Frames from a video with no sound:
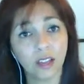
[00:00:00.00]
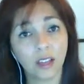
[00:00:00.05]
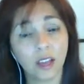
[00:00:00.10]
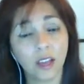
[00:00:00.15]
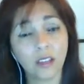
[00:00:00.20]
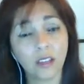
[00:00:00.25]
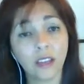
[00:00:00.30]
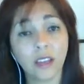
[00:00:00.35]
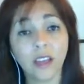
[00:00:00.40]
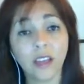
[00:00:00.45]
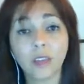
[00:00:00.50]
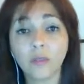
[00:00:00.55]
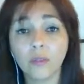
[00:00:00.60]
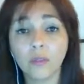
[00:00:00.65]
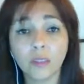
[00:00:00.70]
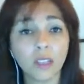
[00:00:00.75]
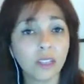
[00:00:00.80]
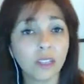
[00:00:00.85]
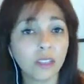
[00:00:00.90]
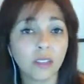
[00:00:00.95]
I
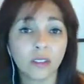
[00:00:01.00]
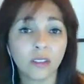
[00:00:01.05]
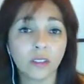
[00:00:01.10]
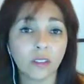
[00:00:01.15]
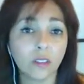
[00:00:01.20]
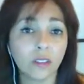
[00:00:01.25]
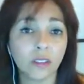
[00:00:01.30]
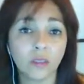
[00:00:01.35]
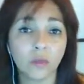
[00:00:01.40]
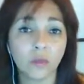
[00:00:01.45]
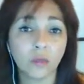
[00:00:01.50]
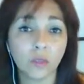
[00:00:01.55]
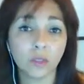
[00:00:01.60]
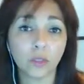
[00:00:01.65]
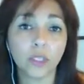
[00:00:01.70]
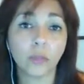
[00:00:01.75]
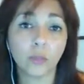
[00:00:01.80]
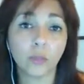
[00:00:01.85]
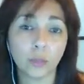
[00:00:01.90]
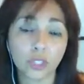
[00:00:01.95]
really
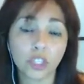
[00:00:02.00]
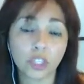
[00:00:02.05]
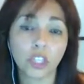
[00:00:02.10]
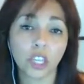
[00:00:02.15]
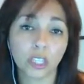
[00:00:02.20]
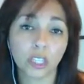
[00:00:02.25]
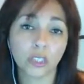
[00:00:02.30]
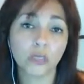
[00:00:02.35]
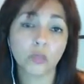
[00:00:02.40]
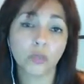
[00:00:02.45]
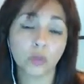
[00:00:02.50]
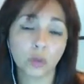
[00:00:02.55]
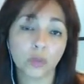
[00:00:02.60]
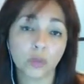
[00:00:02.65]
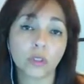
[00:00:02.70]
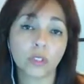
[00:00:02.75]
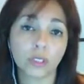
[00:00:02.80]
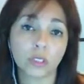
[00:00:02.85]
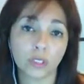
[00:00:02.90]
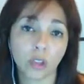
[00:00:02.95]
would appreciate if you
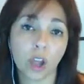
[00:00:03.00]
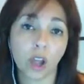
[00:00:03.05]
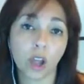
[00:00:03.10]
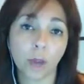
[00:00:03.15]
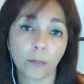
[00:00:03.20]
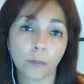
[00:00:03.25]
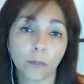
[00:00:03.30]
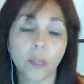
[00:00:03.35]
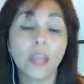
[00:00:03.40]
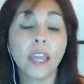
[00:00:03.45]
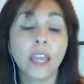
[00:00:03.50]
could stop.